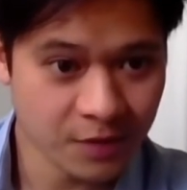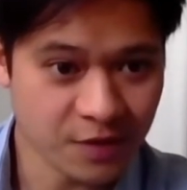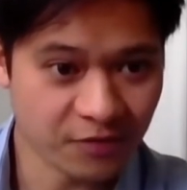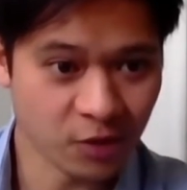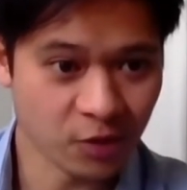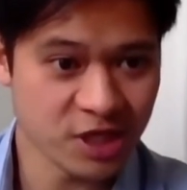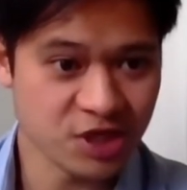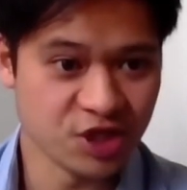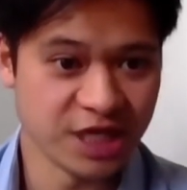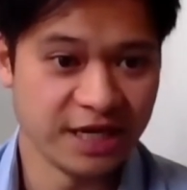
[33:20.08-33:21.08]
I've got a
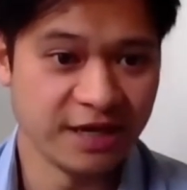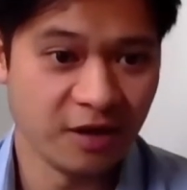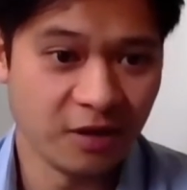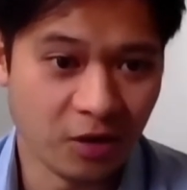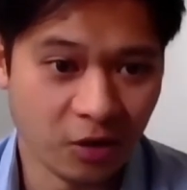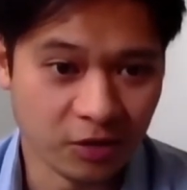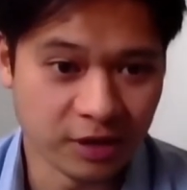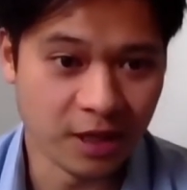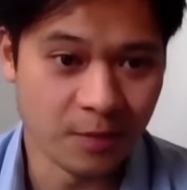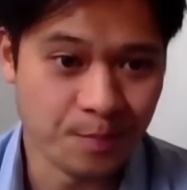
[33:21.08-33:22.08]
question here
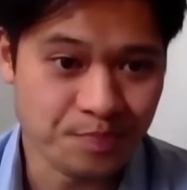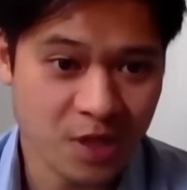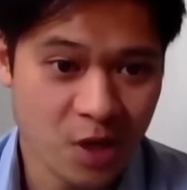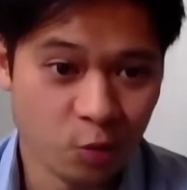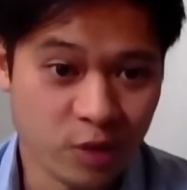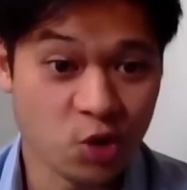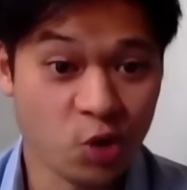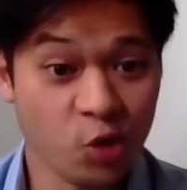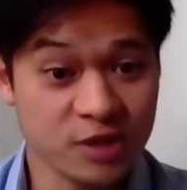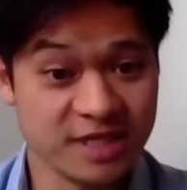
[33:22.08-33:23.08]
on which
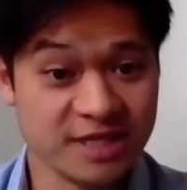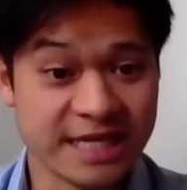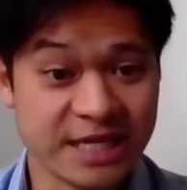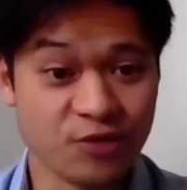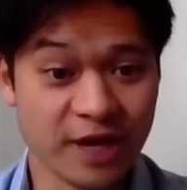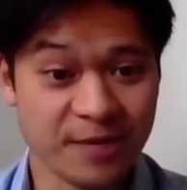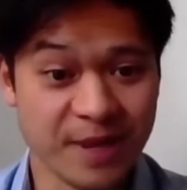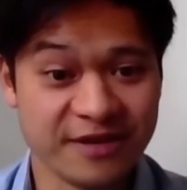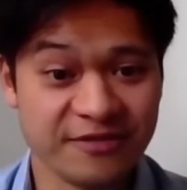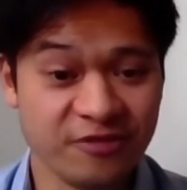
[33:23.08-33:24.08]
courses can you
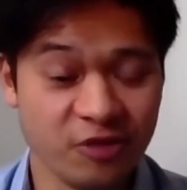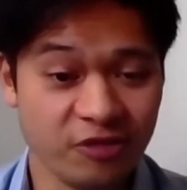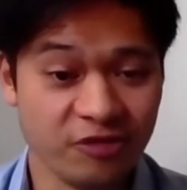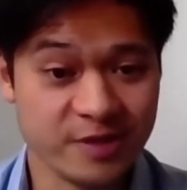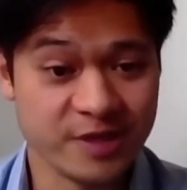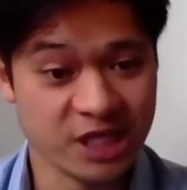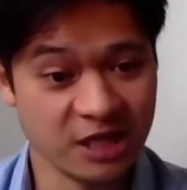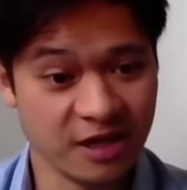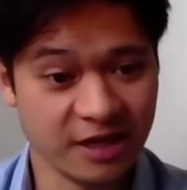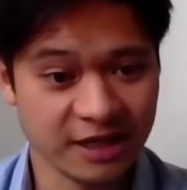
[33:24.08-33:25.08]
recommend for machine
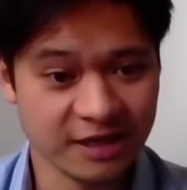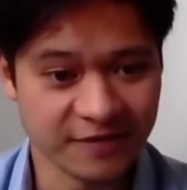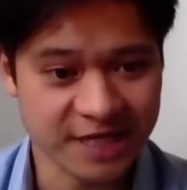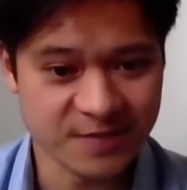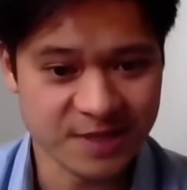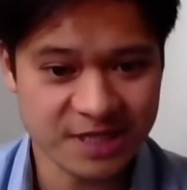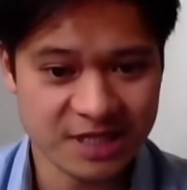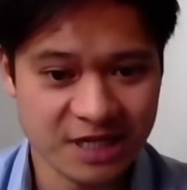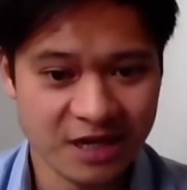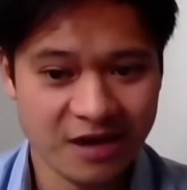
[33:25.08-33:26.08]
learning and investment?
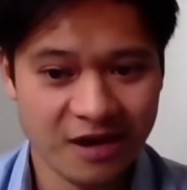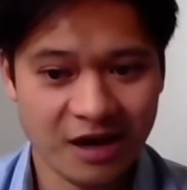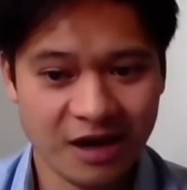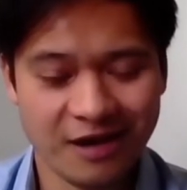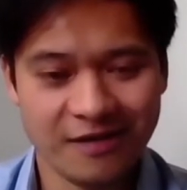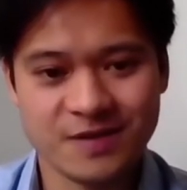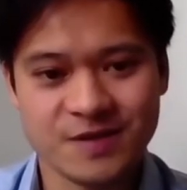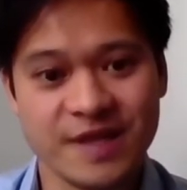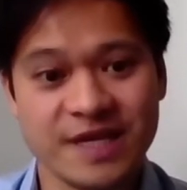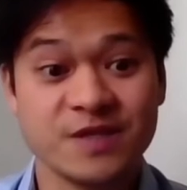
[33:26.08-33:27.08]

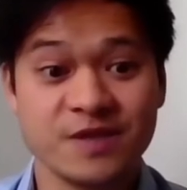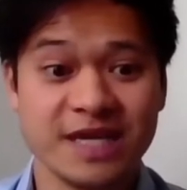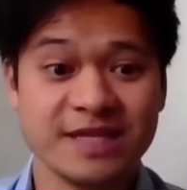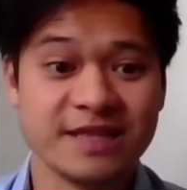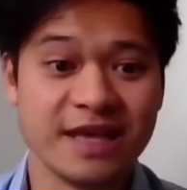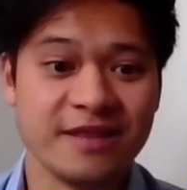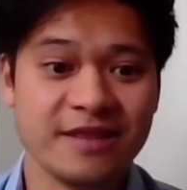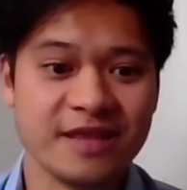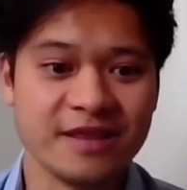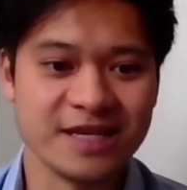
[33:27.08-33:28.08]
So there's
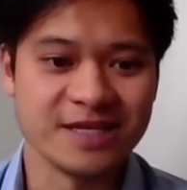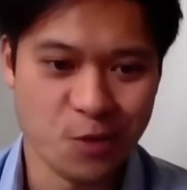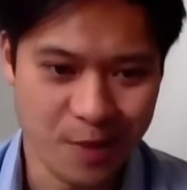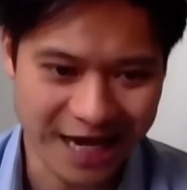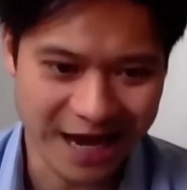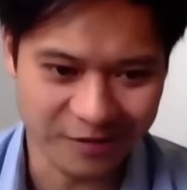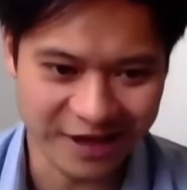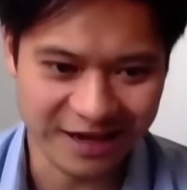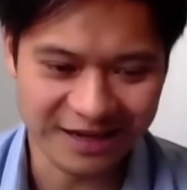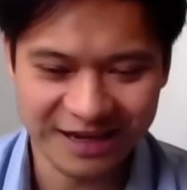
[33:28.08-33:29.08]
so many out
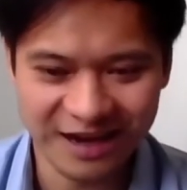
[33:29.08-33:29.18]
there.